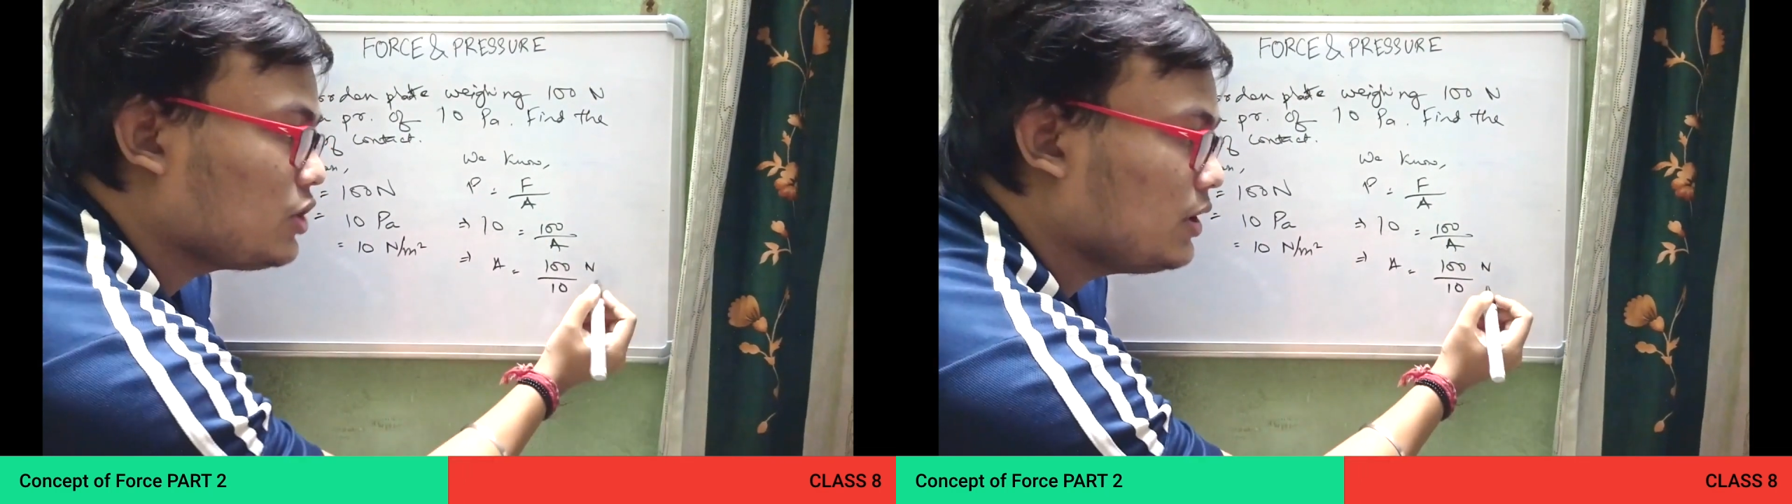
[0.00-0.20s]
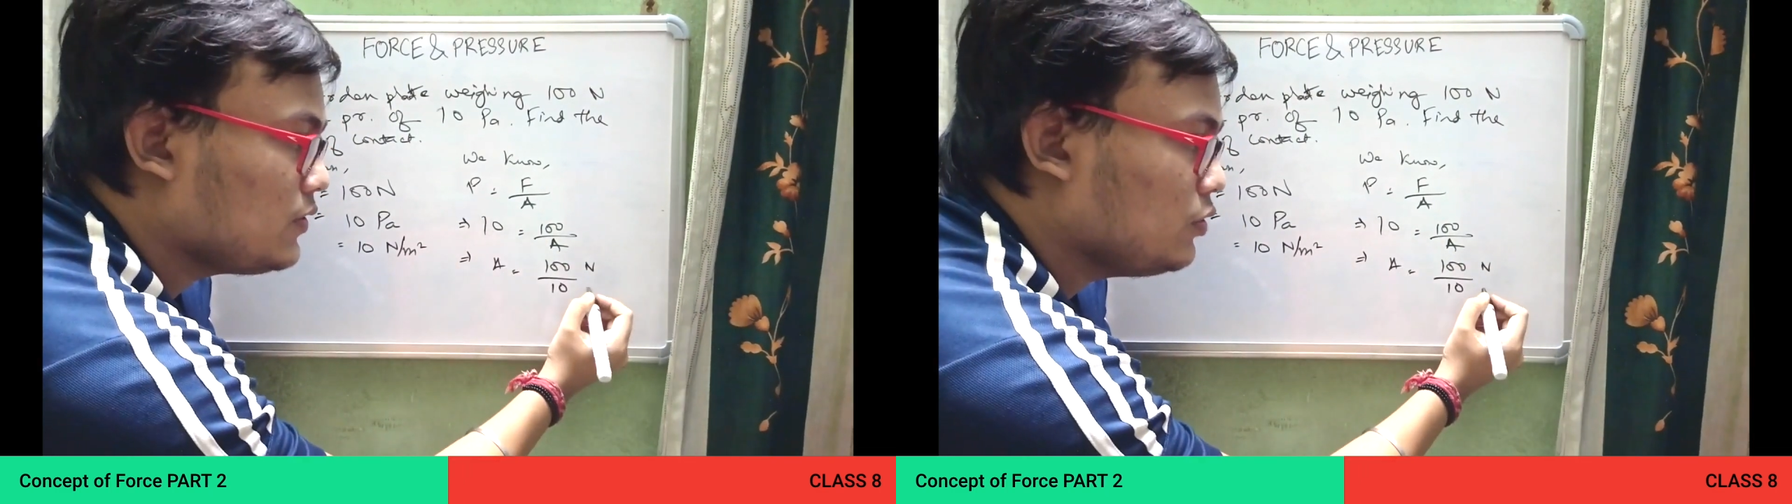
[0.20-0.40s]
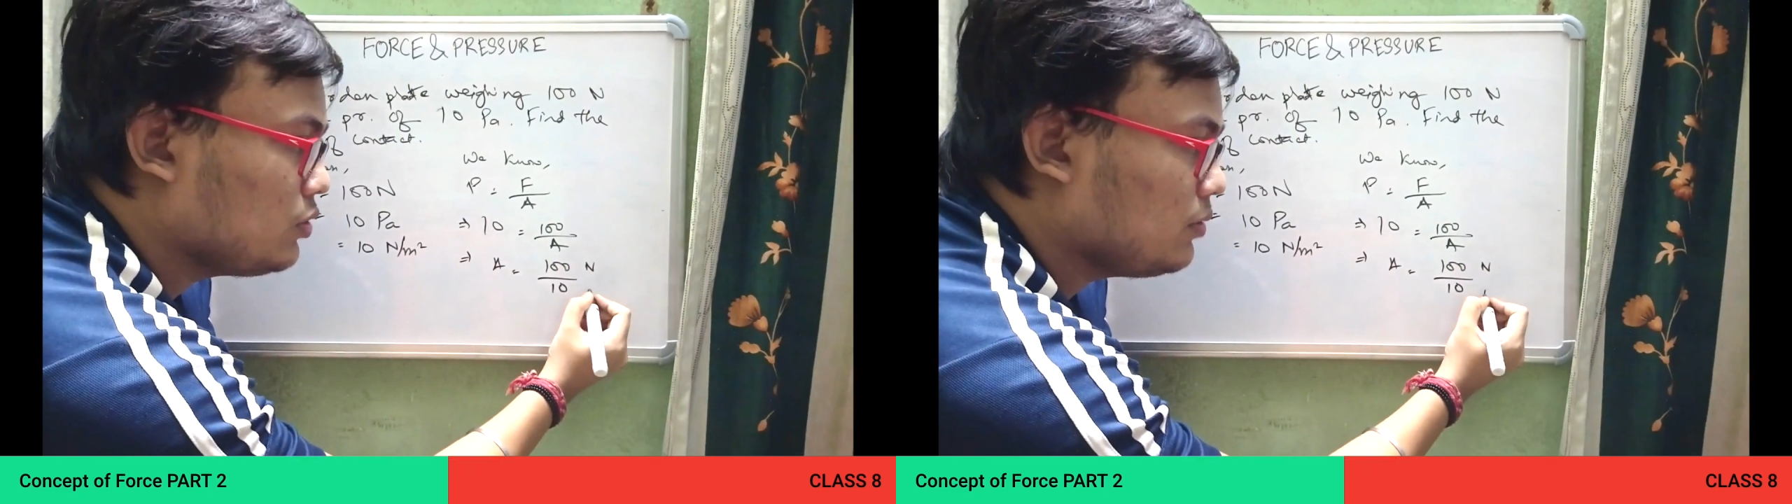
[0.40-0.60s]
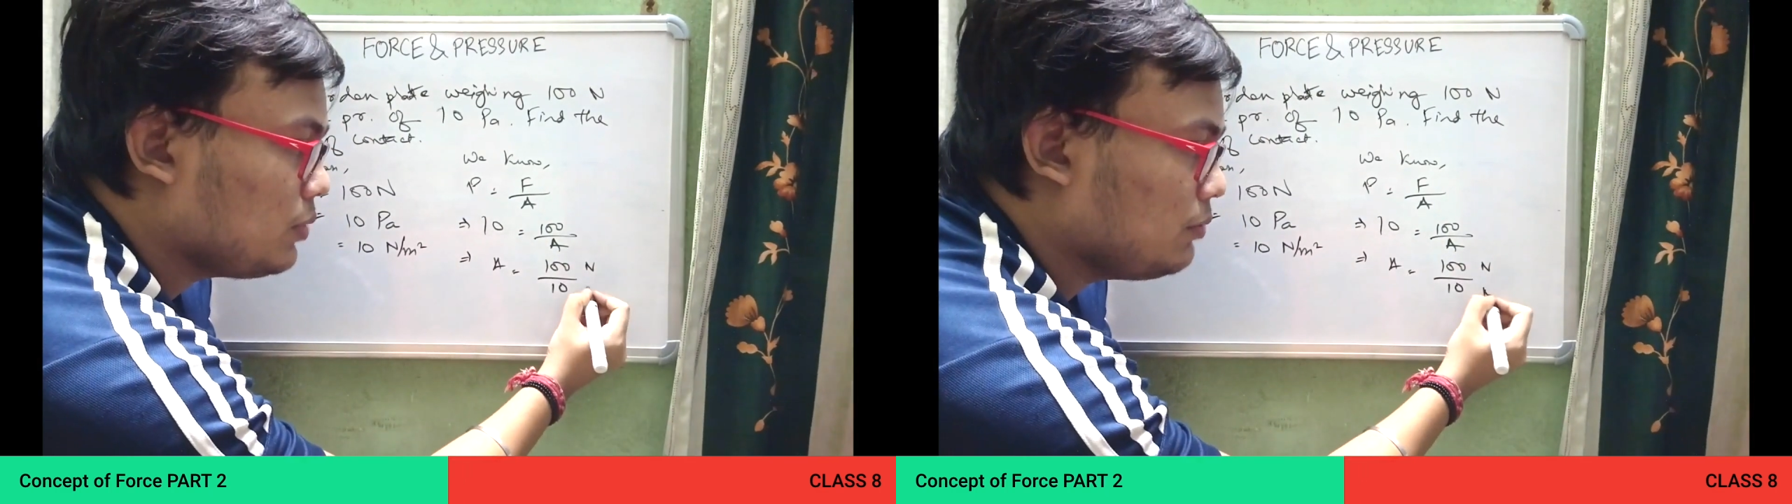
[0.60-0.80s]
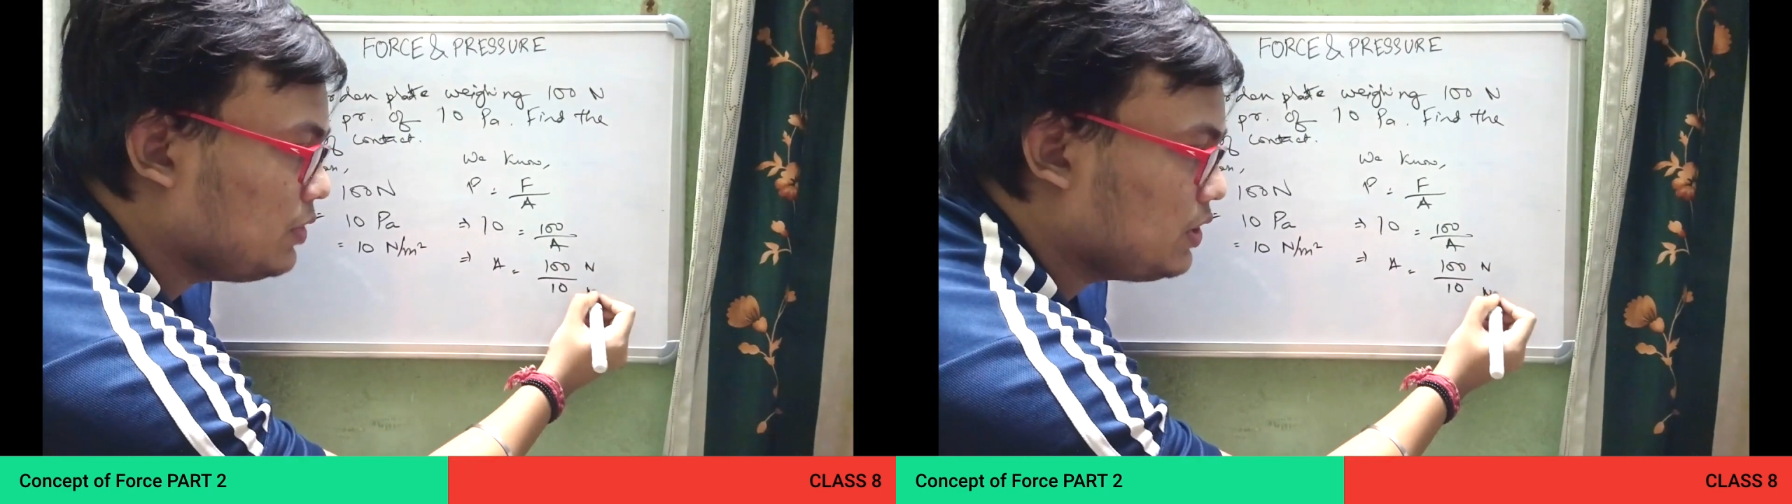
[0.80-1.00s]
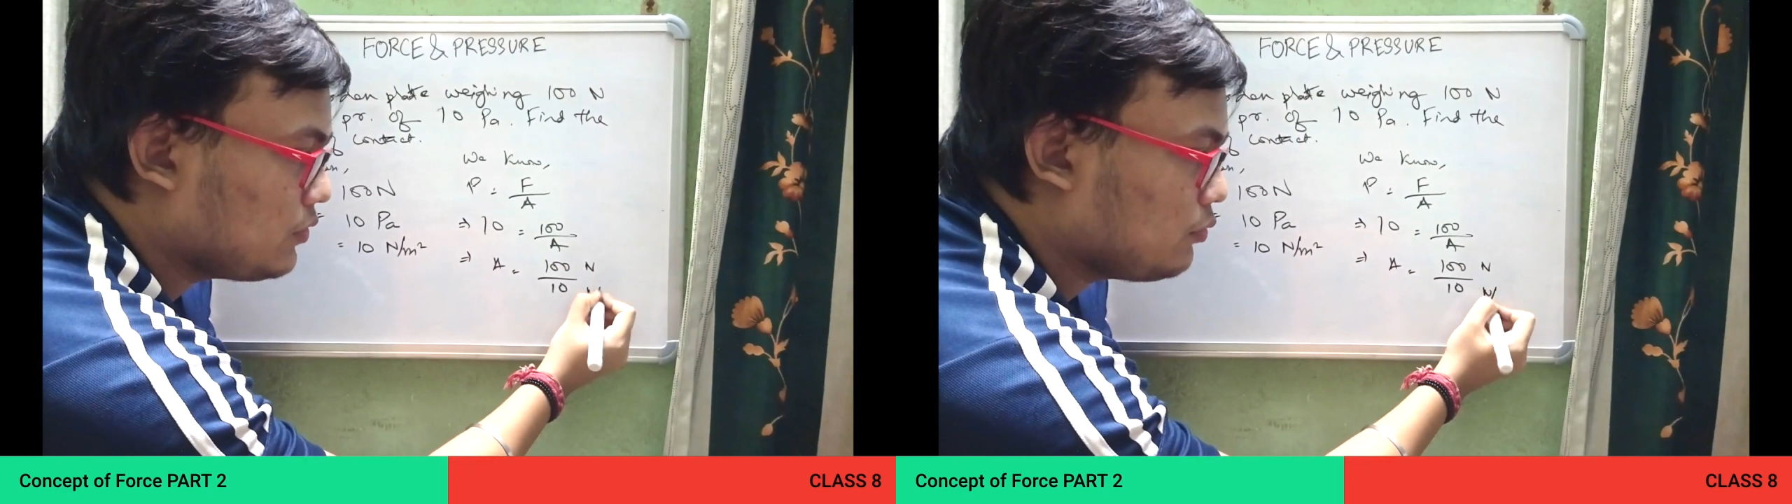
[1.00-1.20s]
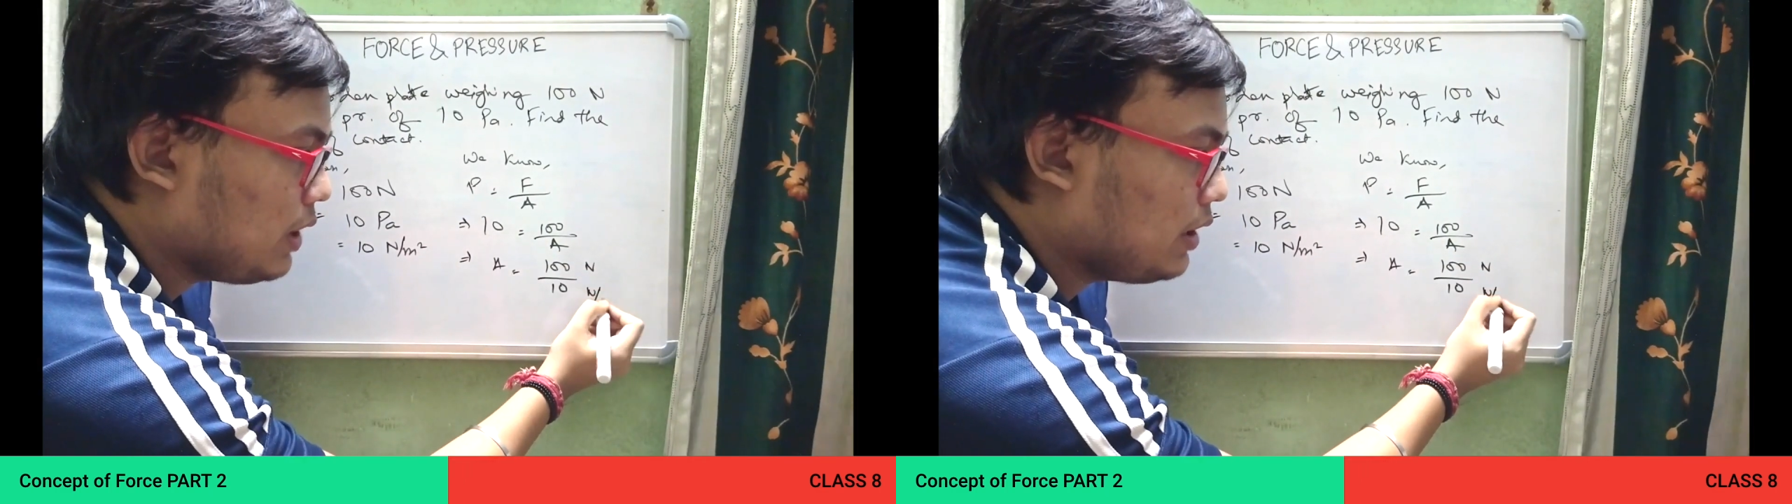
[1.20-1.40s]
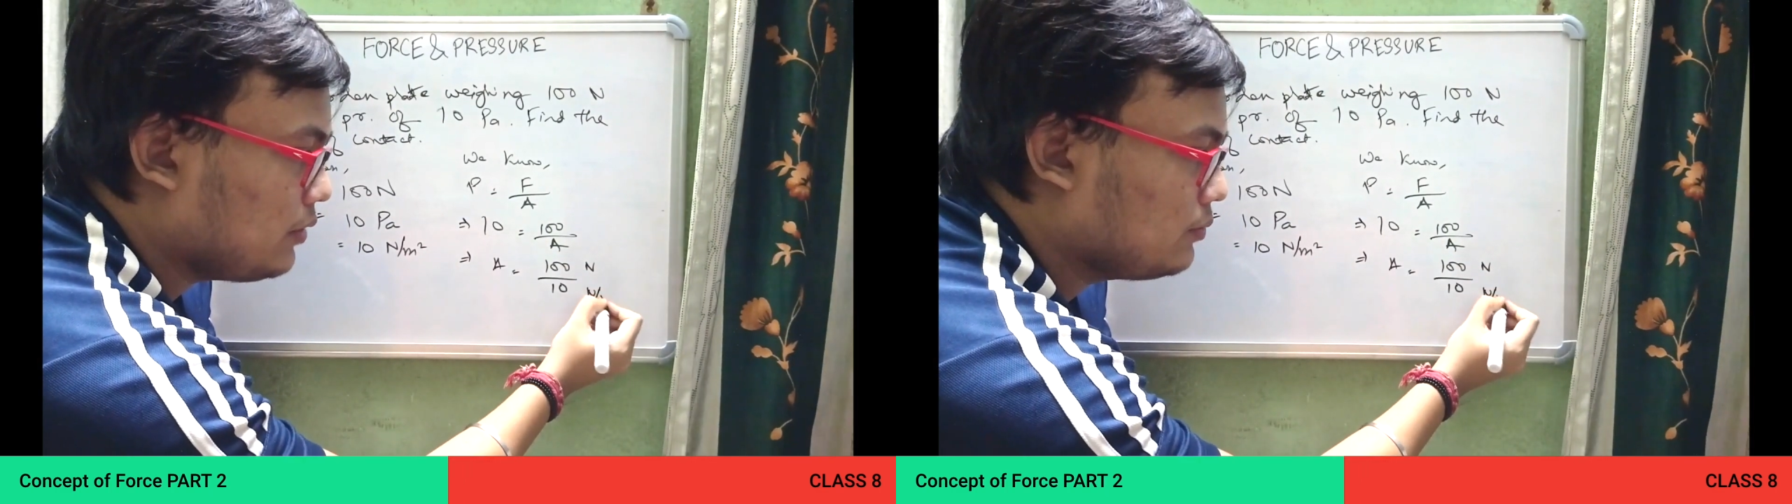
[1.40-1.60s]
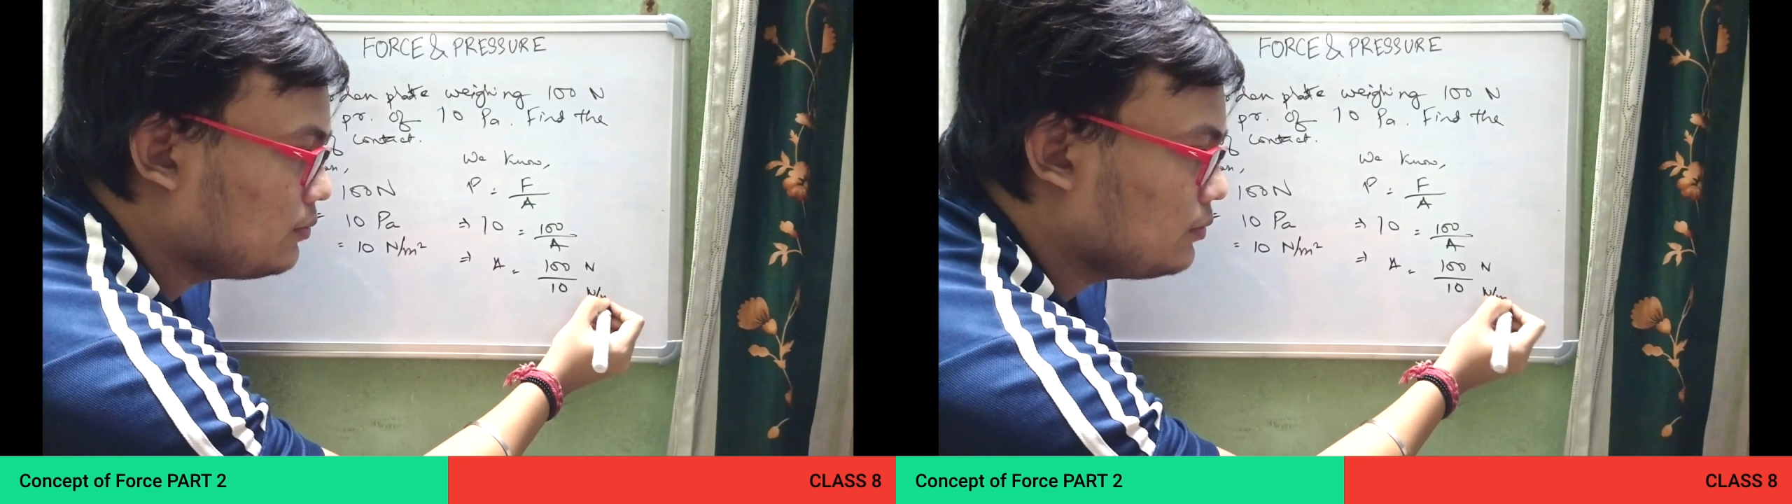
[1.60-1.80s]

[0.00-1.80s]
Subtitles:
is Newton per meter square.